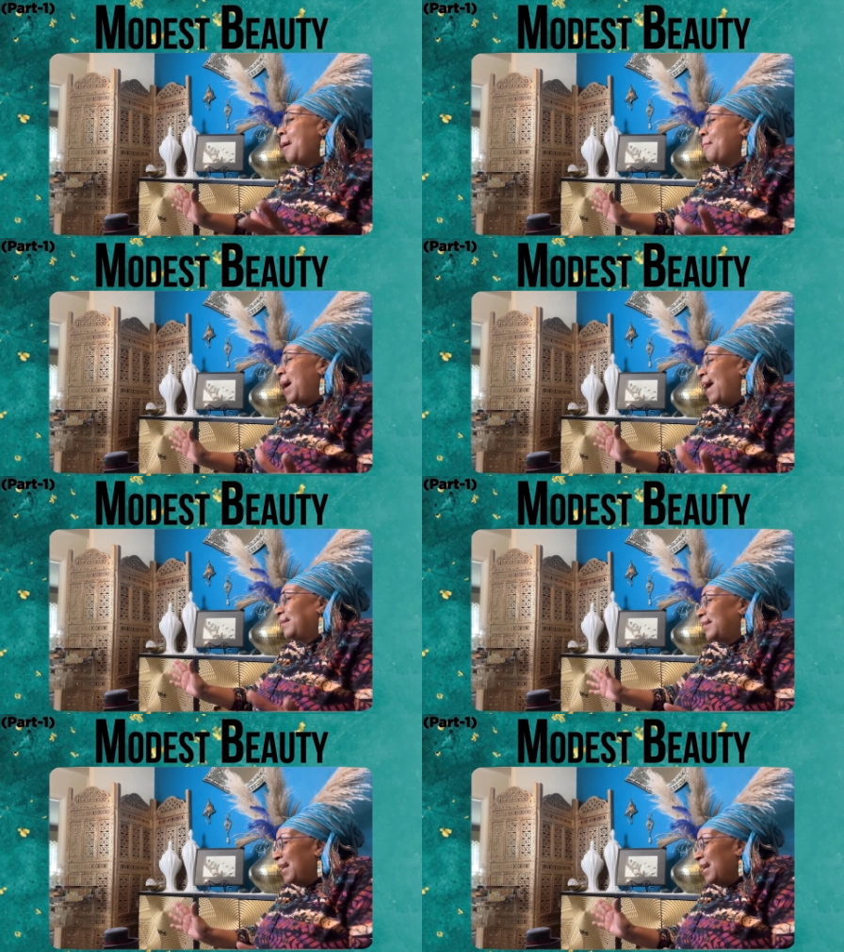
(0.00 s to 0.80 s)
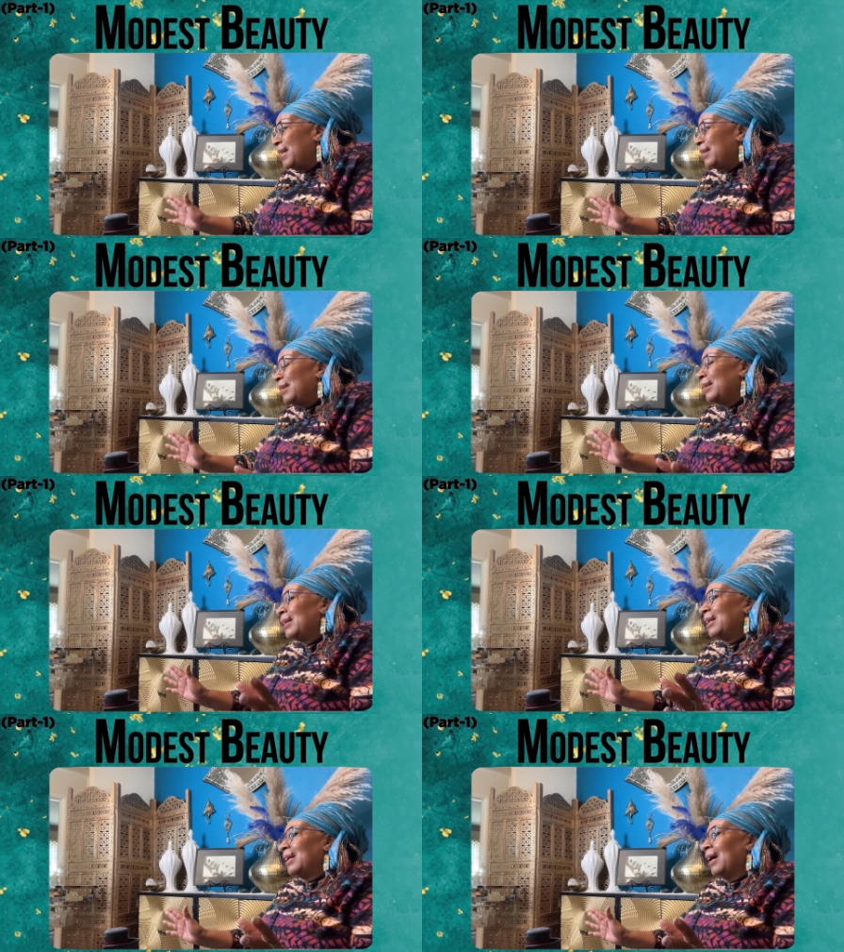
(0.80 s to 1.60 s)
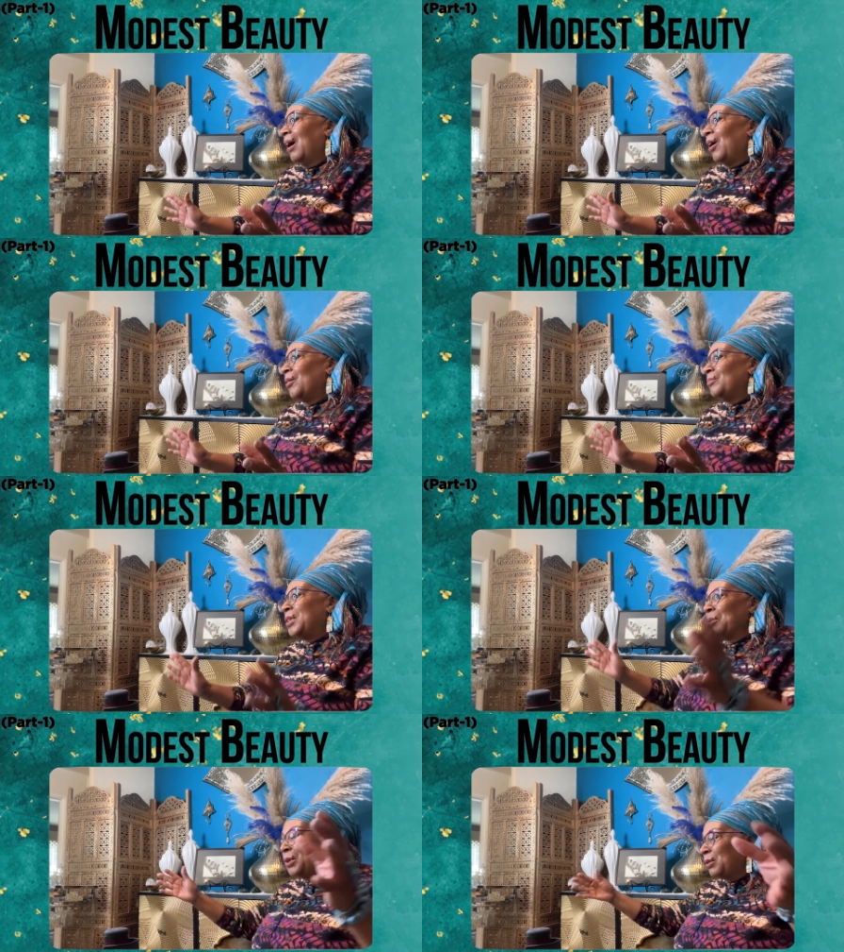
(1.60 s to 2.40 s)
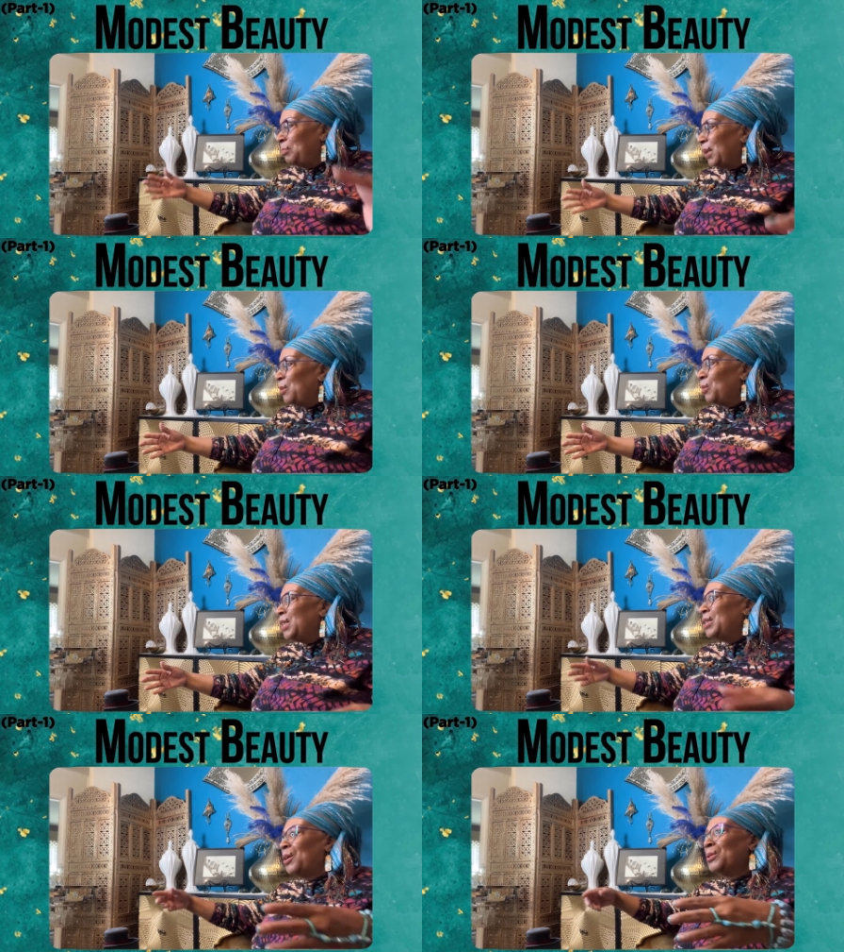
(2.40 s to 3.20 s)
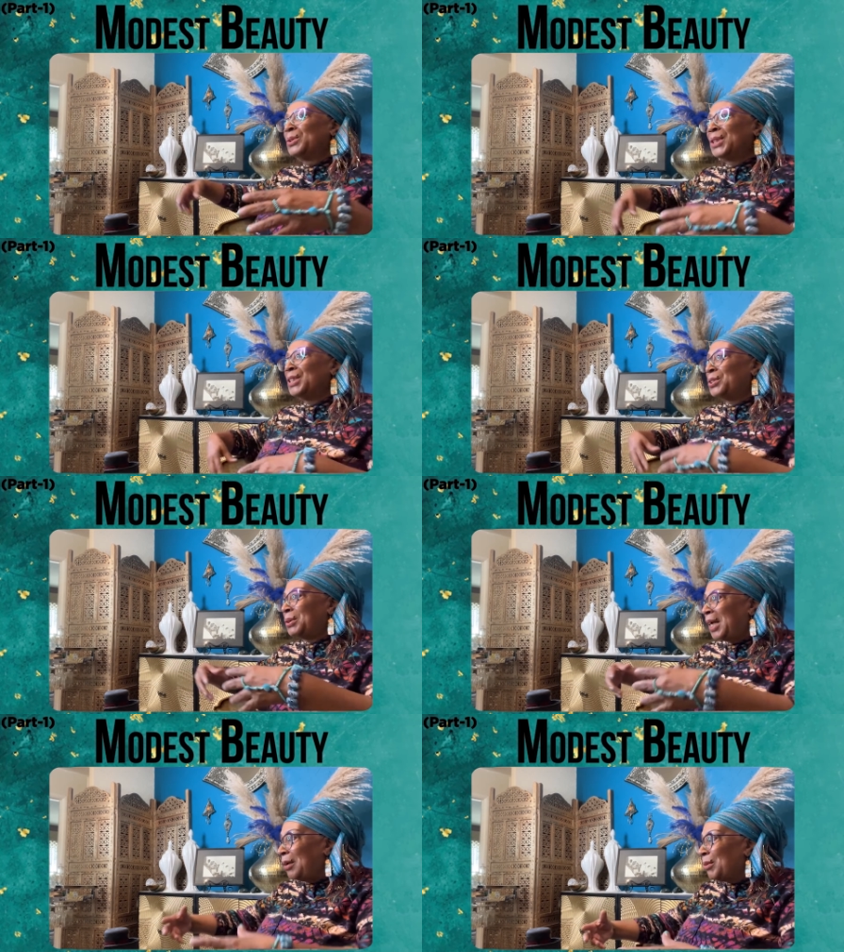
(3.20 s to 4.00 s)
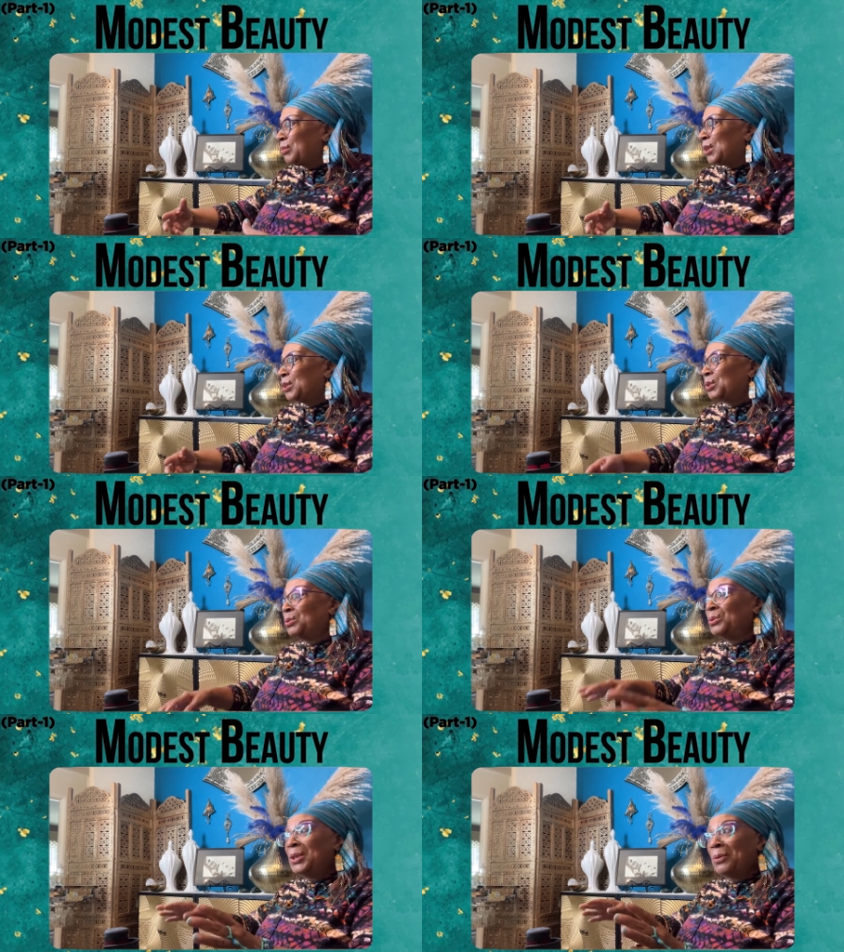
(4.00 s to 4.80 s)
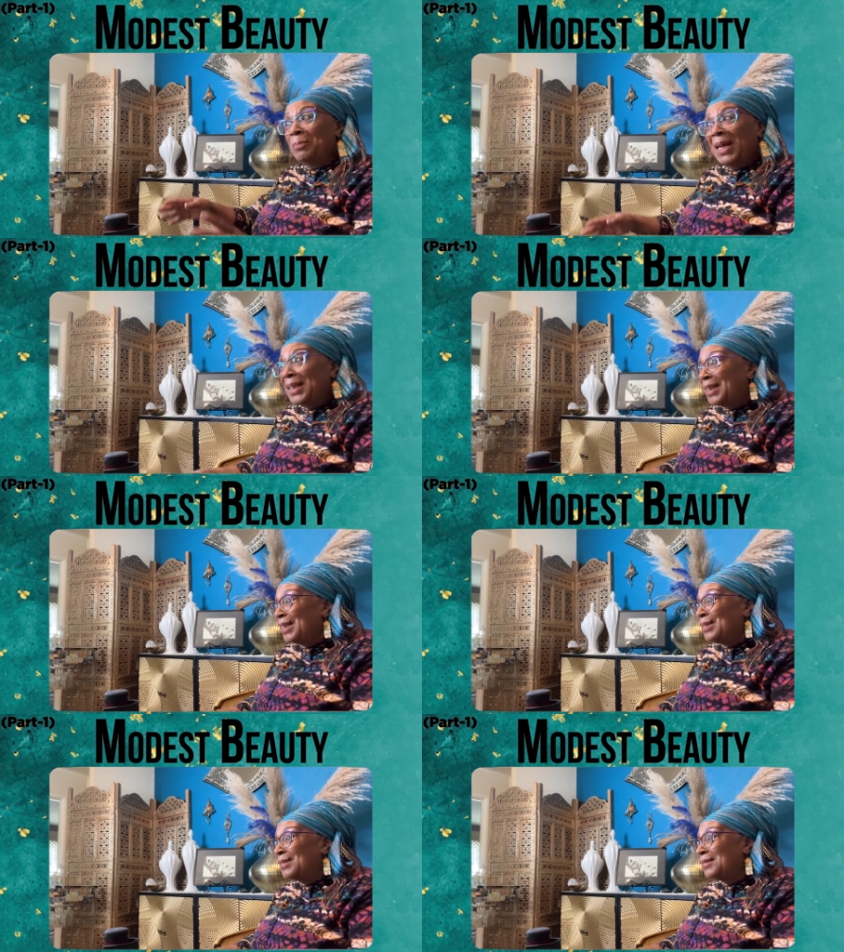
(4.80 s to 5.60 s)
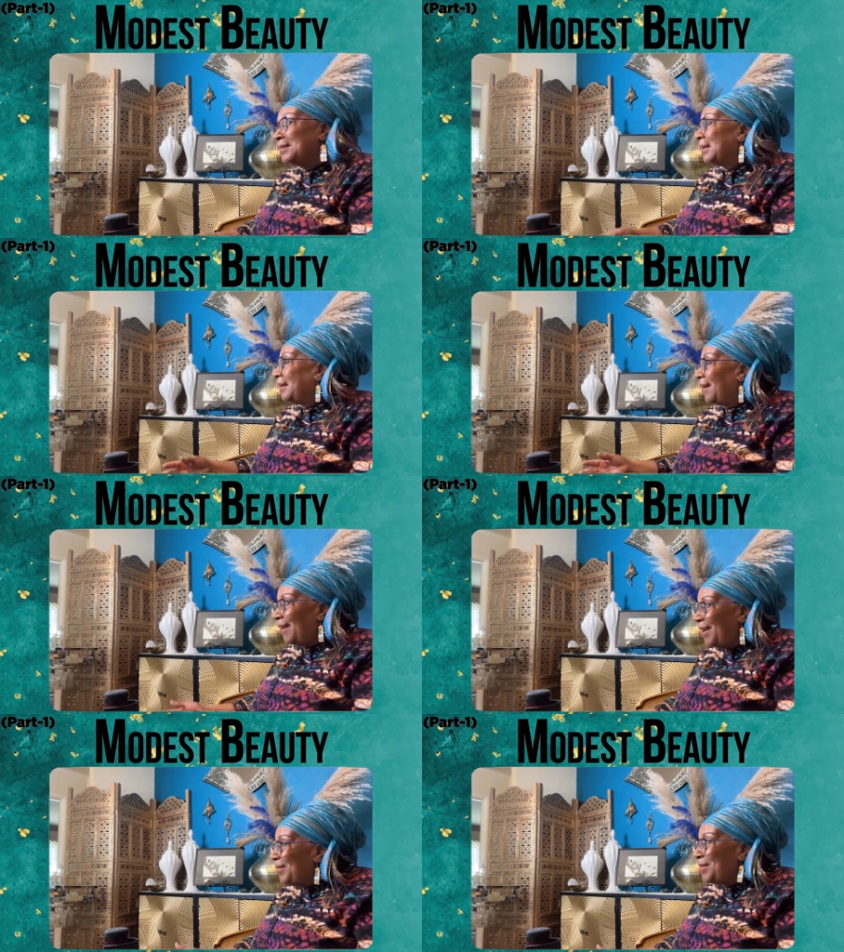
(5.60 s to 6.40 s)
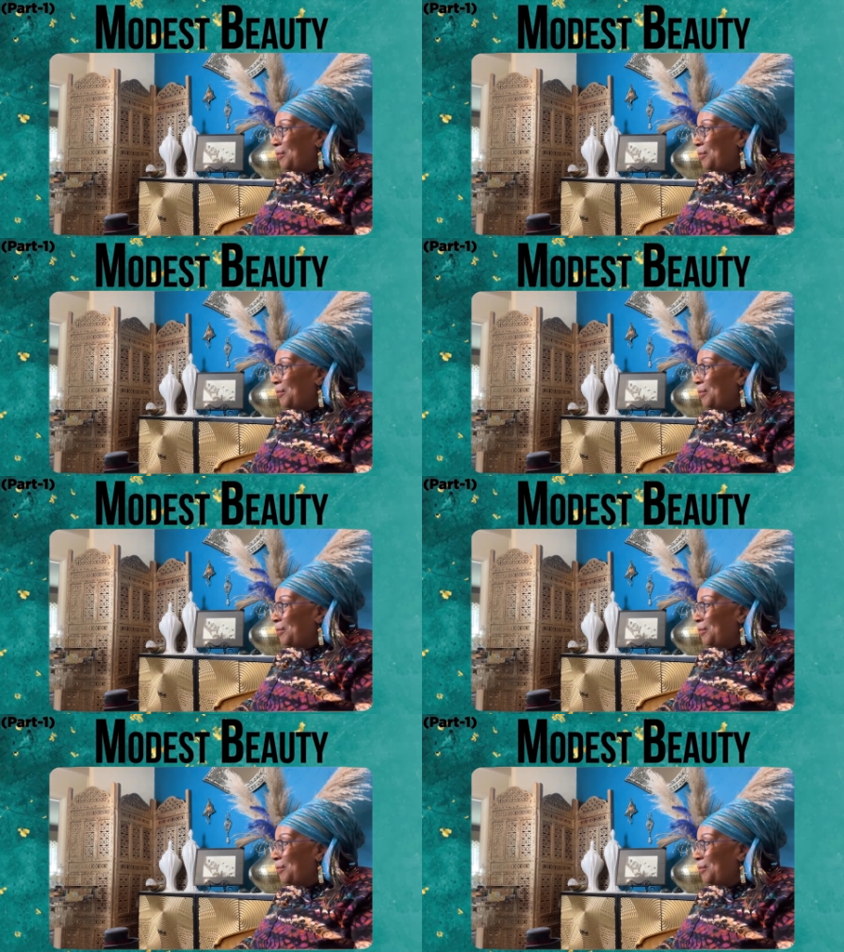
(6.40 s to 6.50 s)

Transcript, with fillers: Back then, um, there were big windows, and as you came up to the school, there were mannequins in the, the